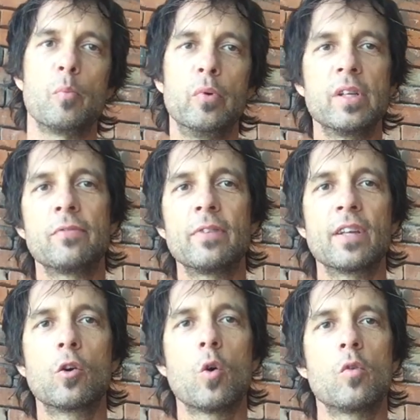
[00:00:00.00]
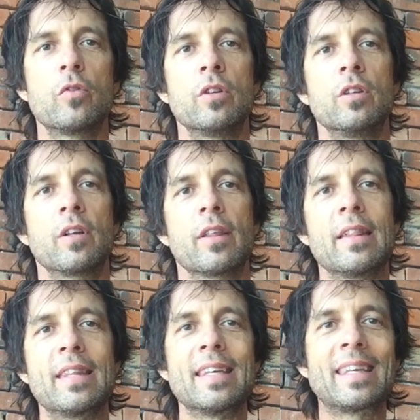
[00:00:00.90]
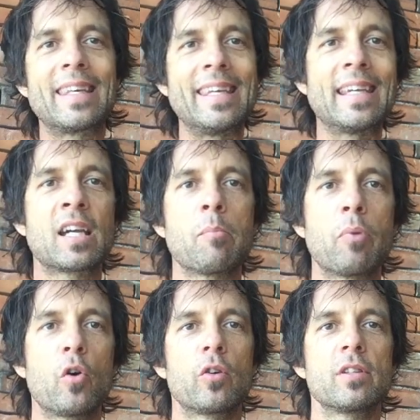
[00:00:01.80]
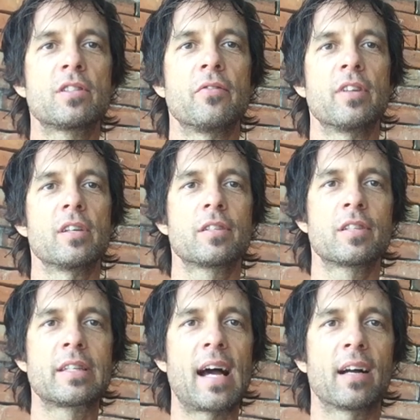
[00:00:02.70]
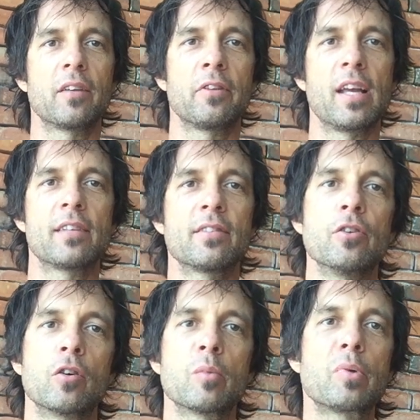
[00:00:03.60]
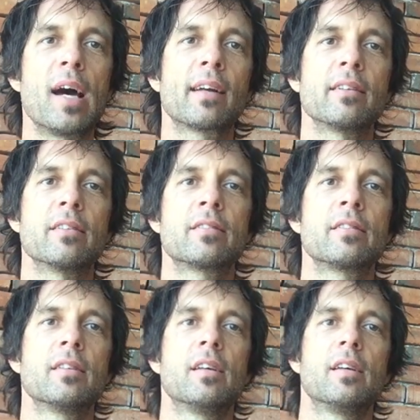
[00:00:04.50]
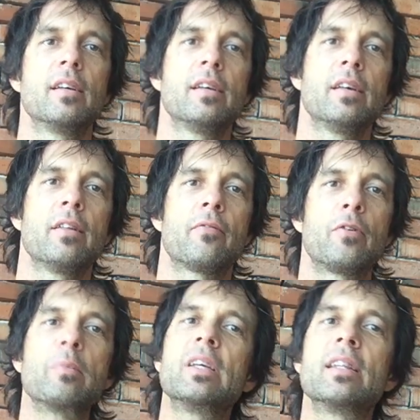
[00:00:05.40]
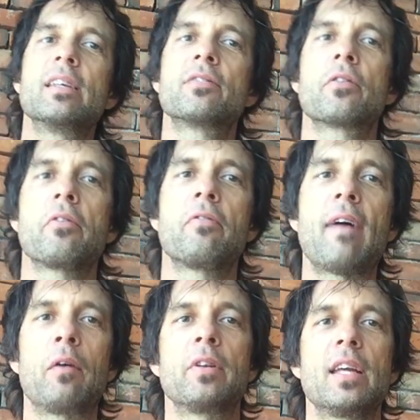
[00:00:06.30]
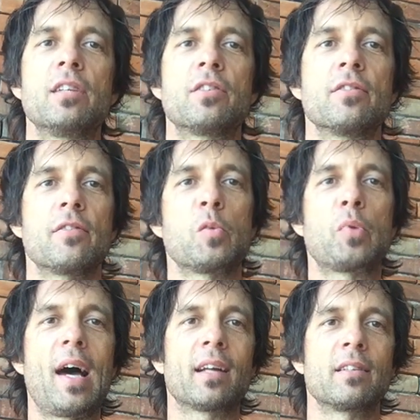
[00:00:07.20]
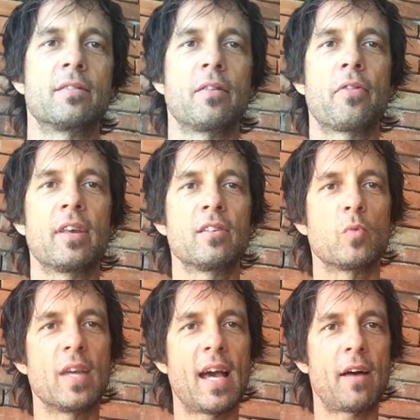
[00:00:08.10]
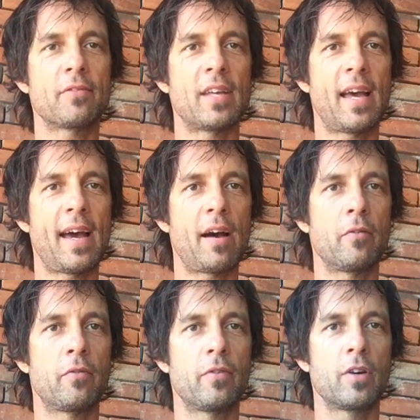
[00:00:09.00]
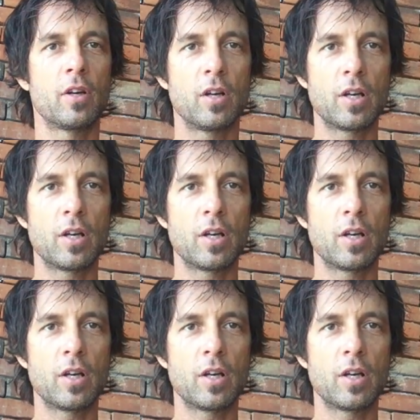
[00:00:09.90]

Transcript: briefly go over the key components of the Ashtanga Vinyasa yoga practice. For me, these are the foundations of the practice, the things we have to have